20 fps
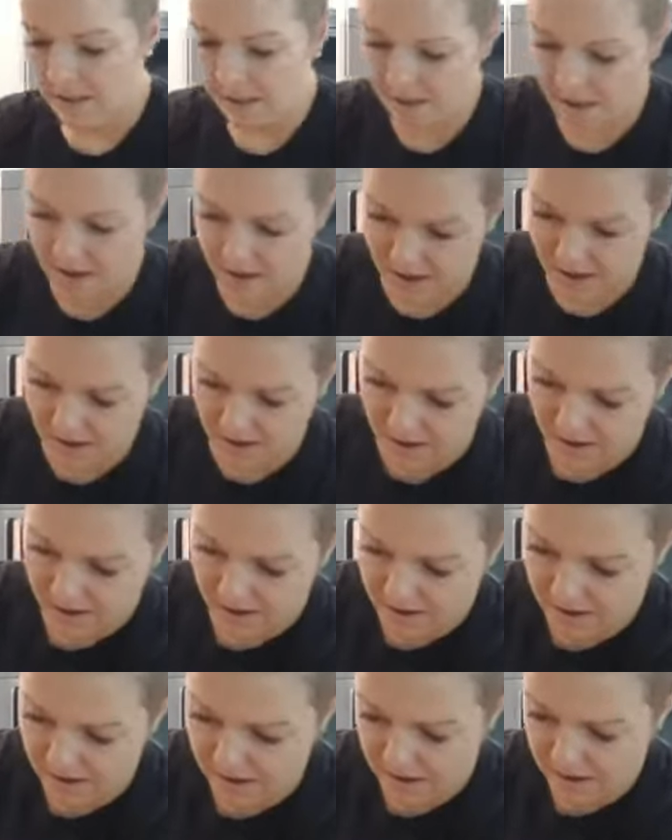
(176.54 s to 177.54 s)

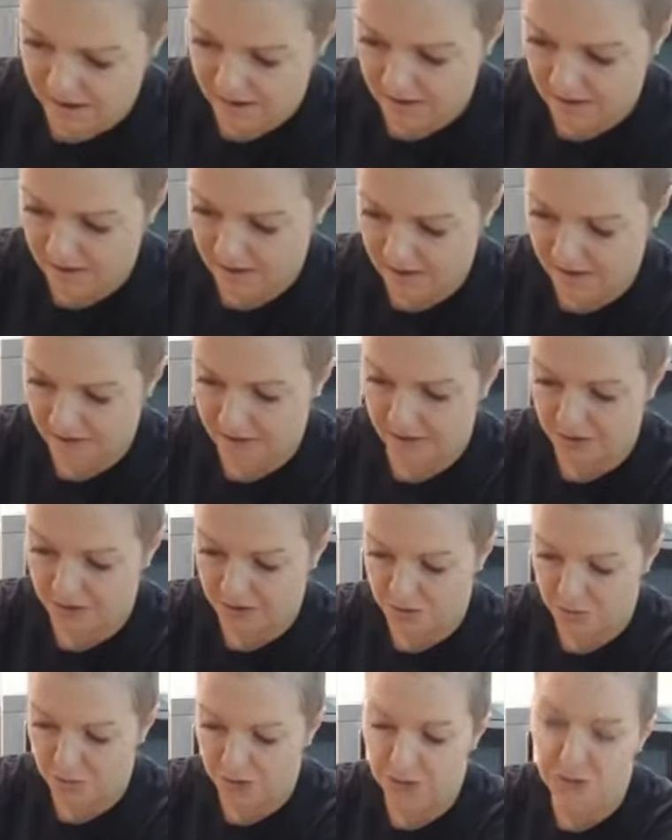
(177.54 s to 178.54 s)
And
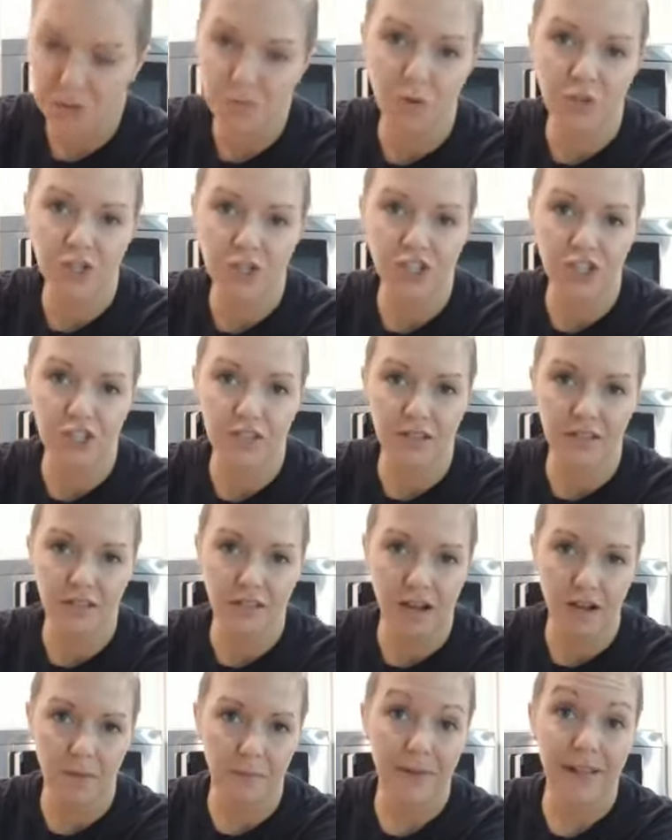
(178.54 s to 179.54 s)
sprinkle some more cheese on
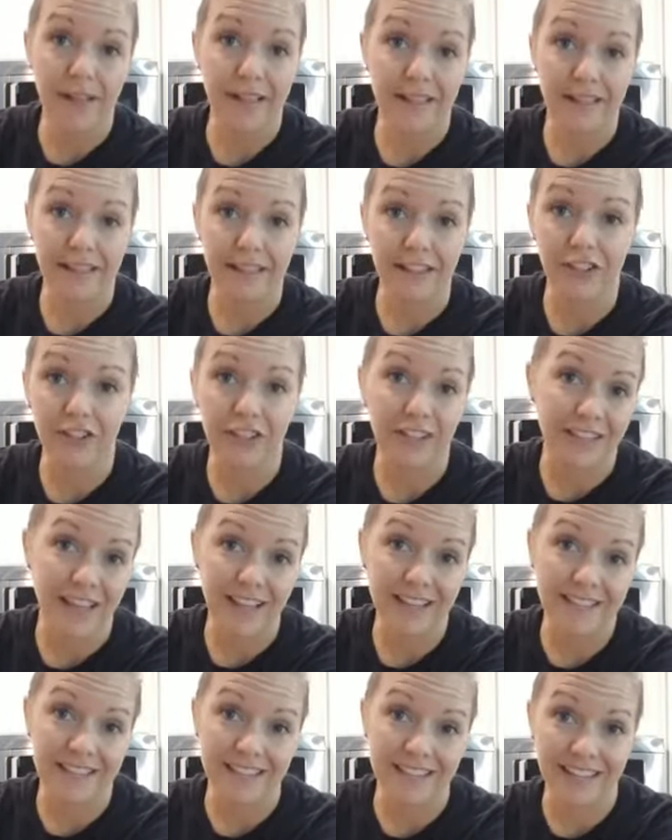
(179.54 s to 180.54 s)
top. Literally,
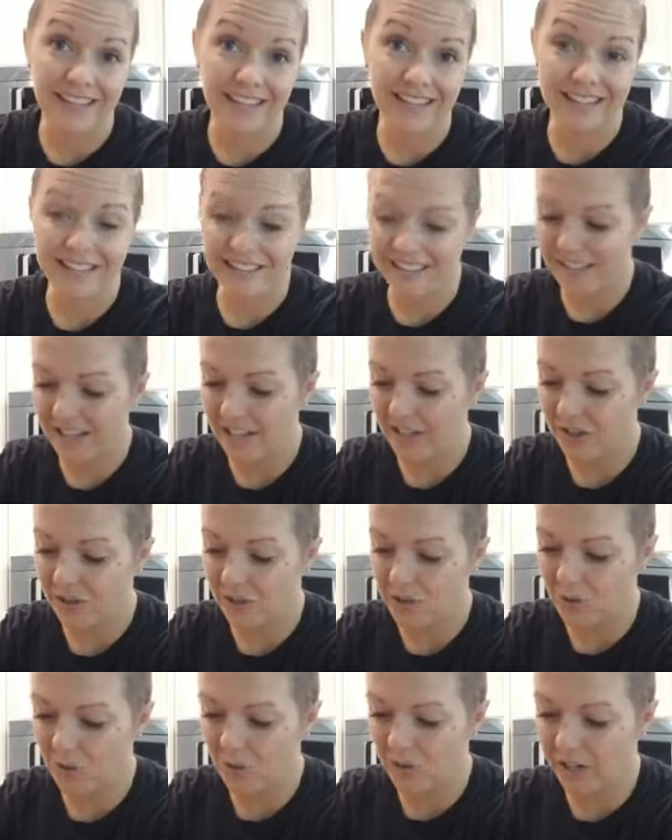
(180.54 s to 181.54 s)
that's the end of the
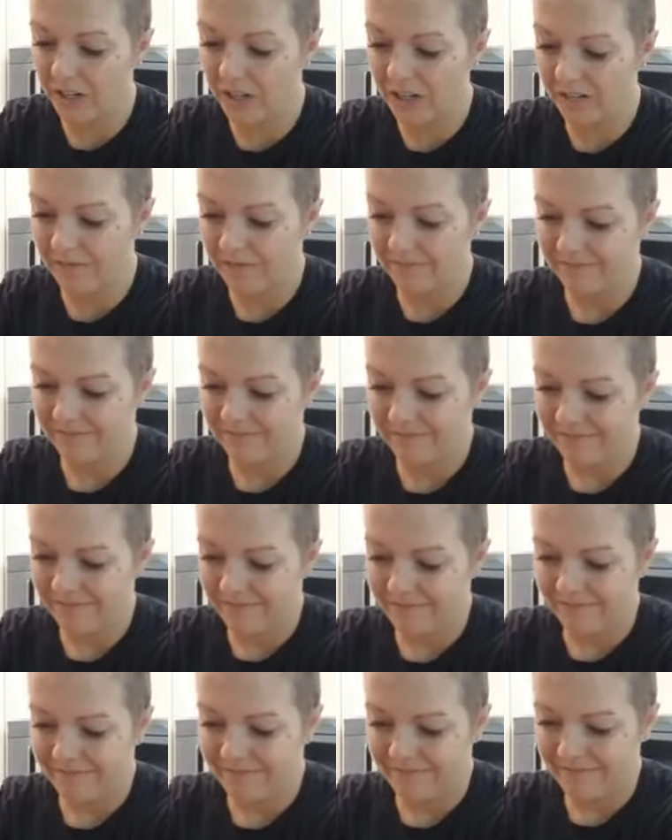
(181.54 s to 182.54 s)
story.
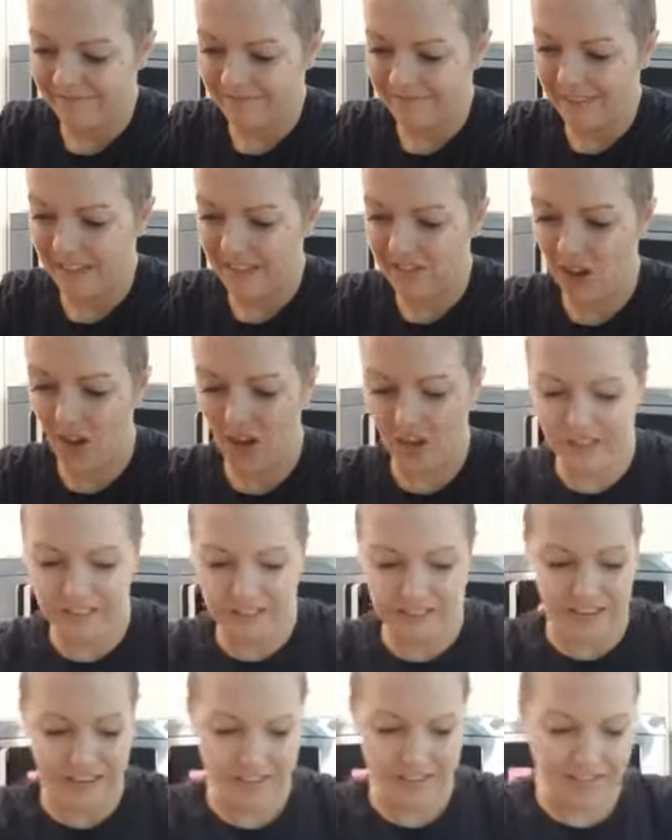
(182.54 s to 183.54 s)
That's all
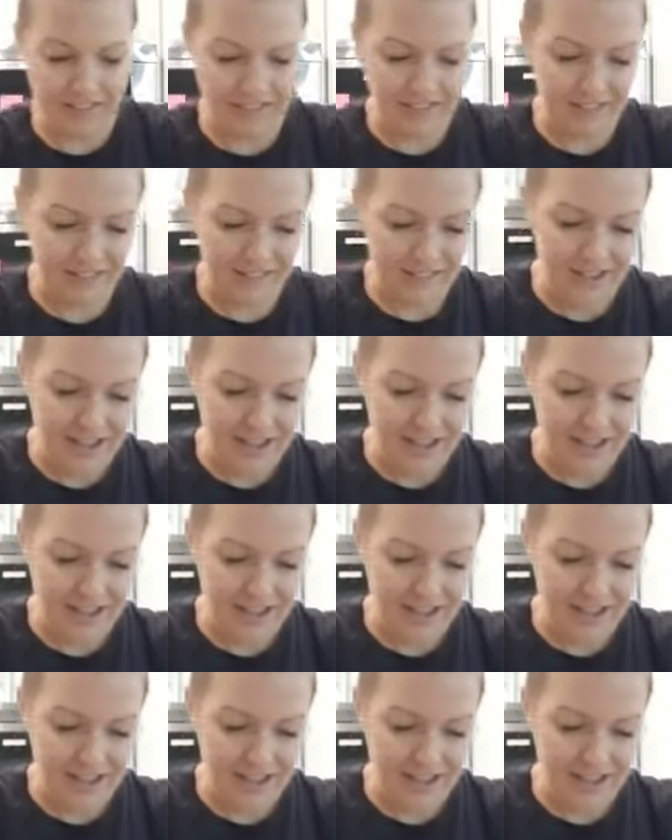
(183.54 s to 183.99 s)
it takes.